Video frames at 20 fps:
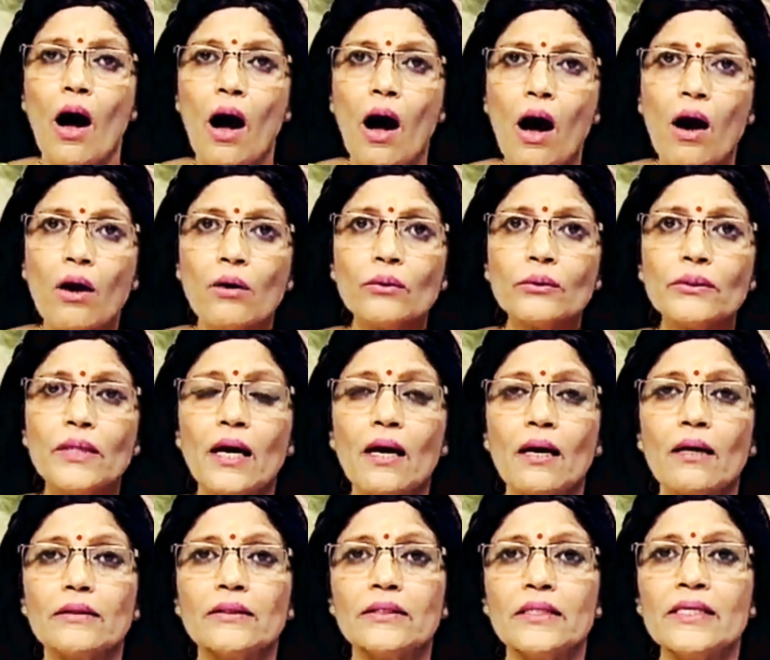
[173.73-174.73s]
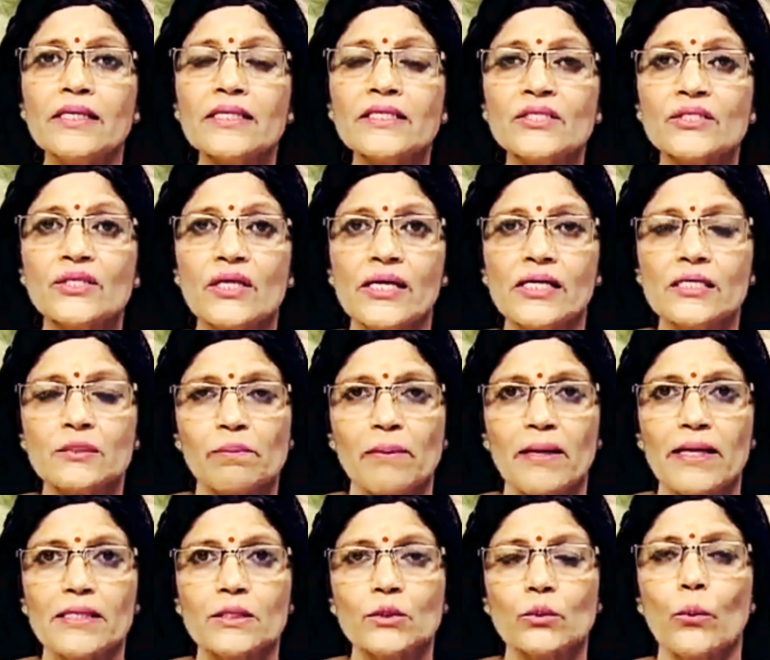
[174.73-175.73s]
how the things takes
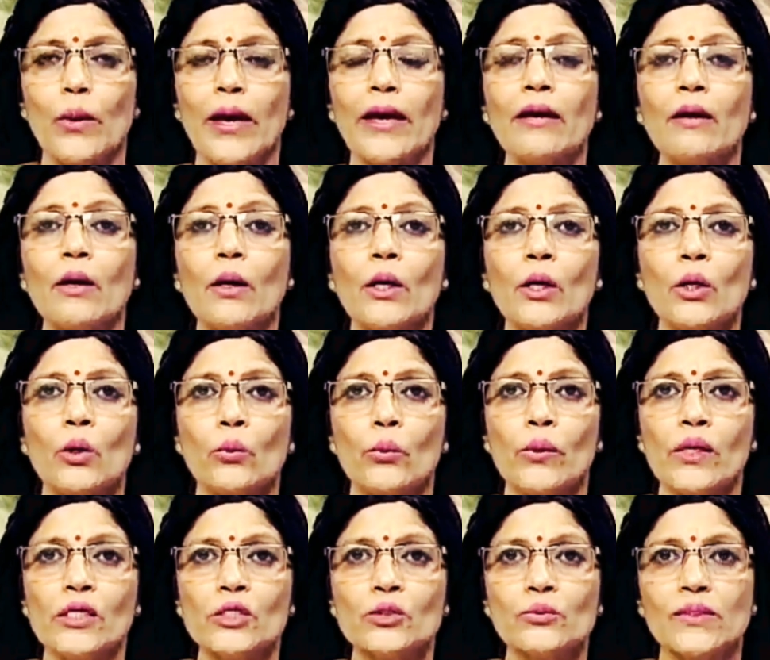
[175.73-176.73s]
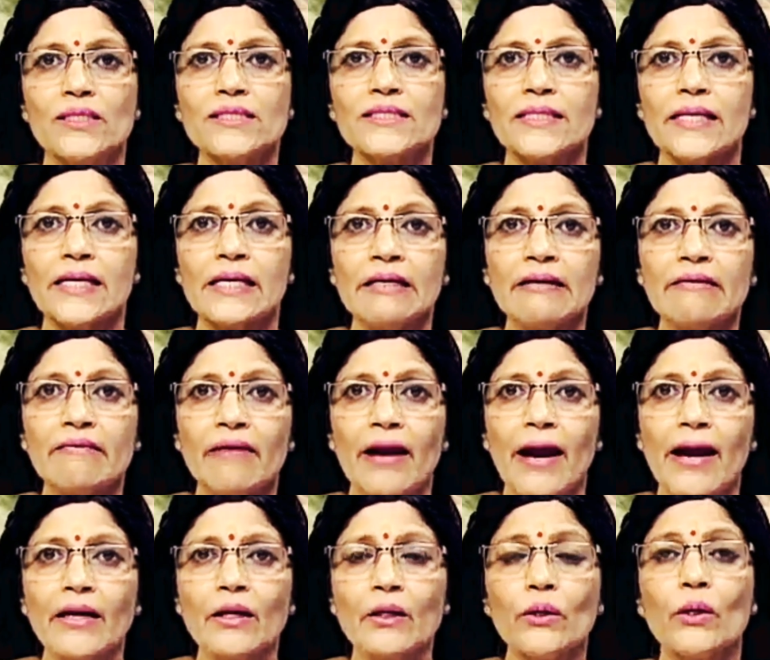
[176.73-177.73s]
place when individuals
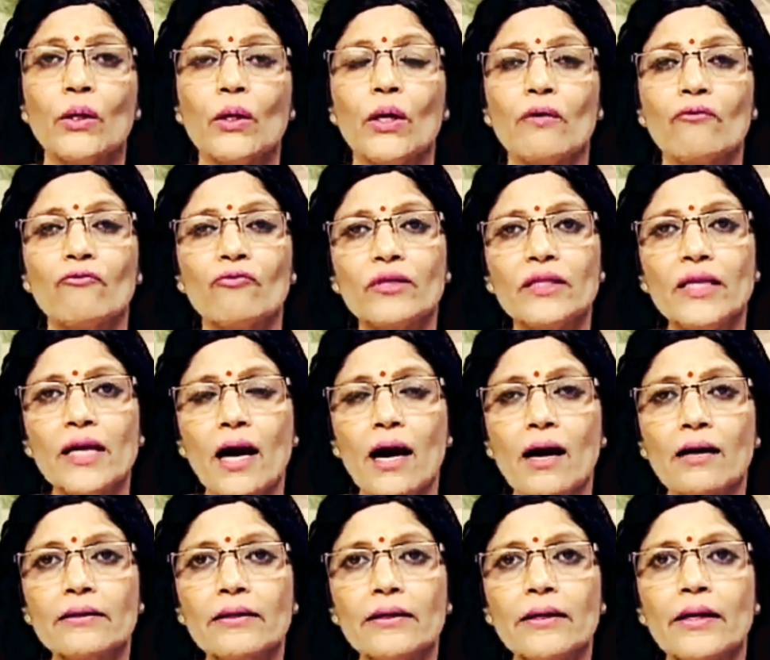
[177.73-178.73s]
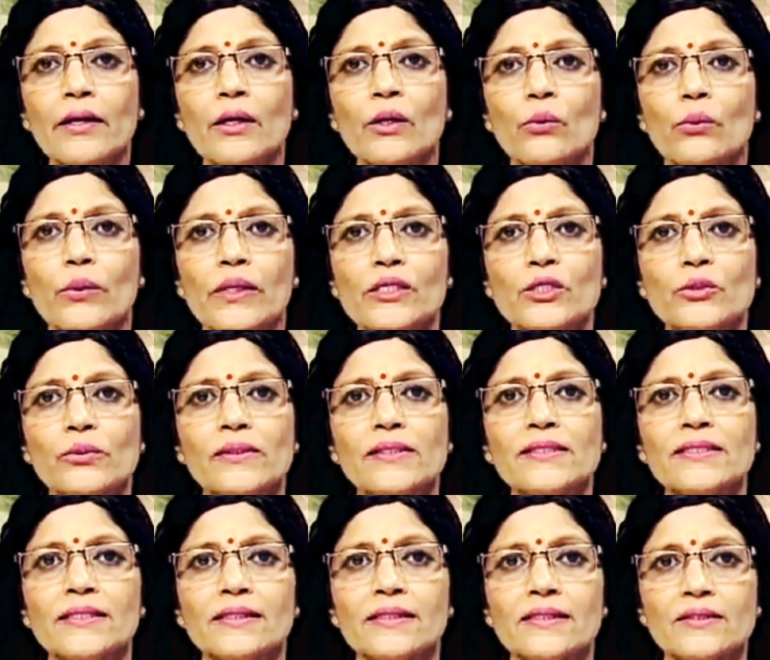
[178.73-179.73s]
interact with the other
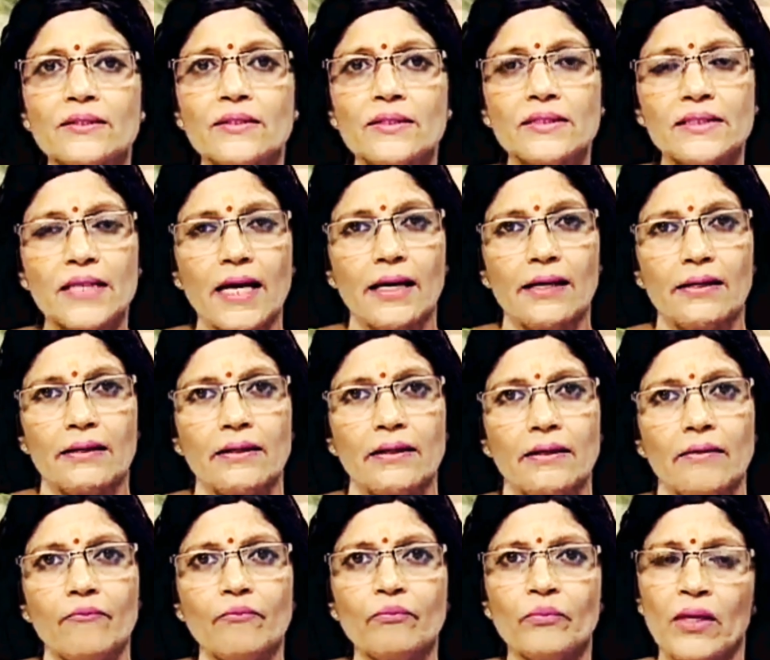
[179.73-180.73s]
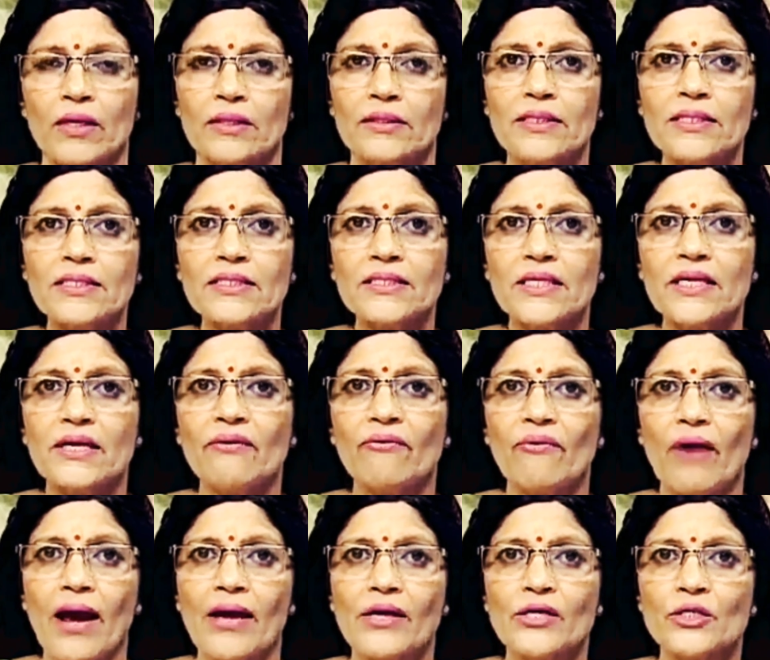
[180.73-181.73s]
individuals in the society. This
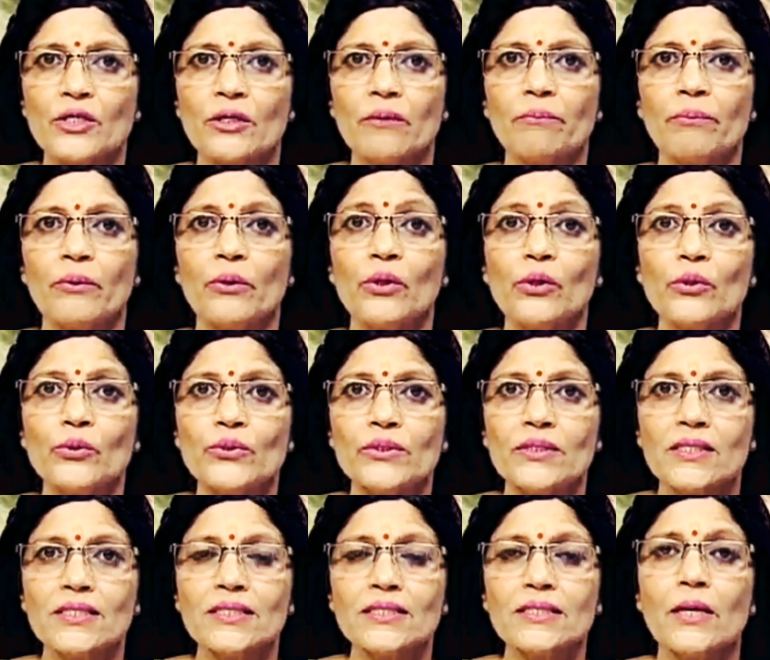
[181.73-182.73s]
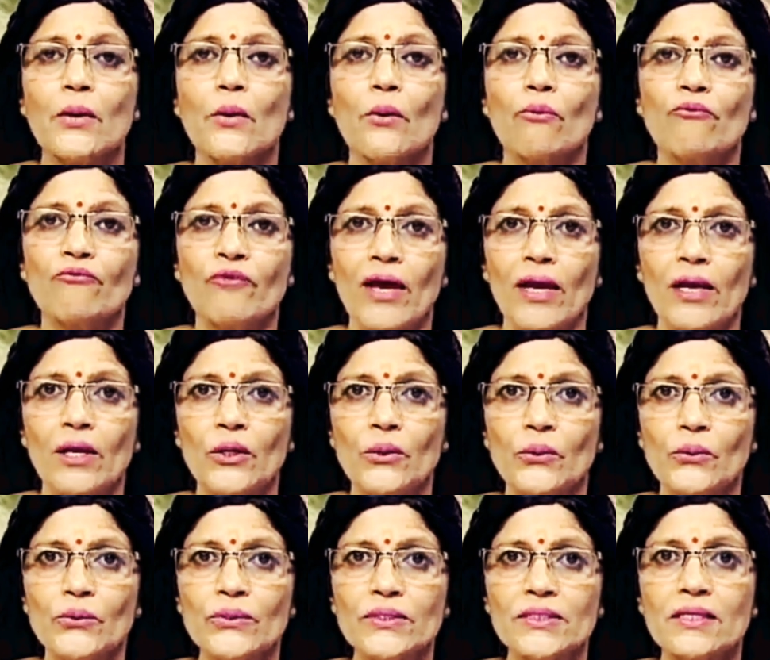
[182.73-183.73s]
interaction produces
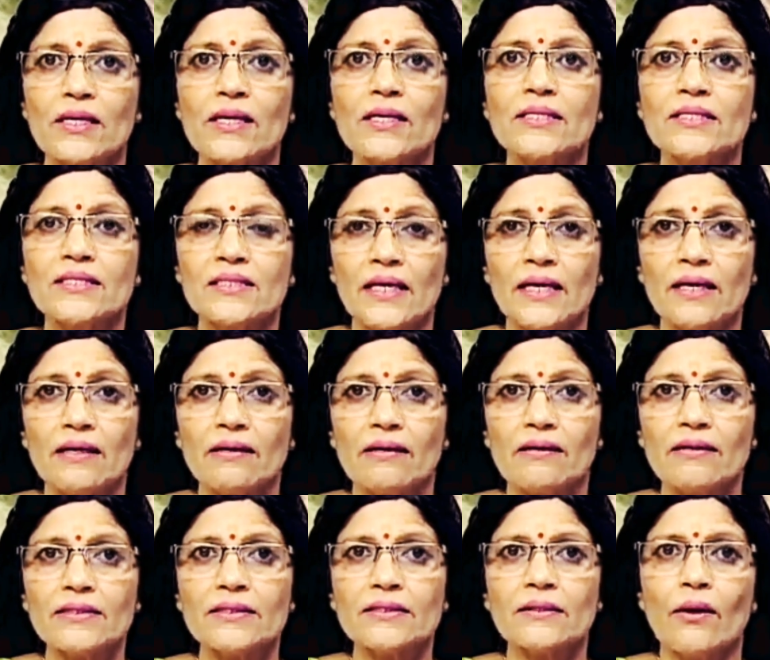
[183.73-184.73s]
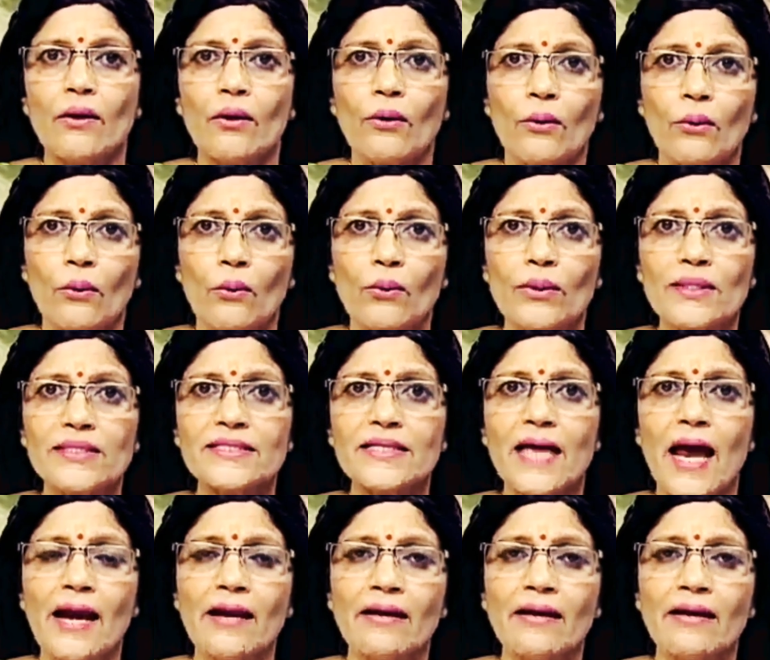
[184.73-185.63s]
values, status, roles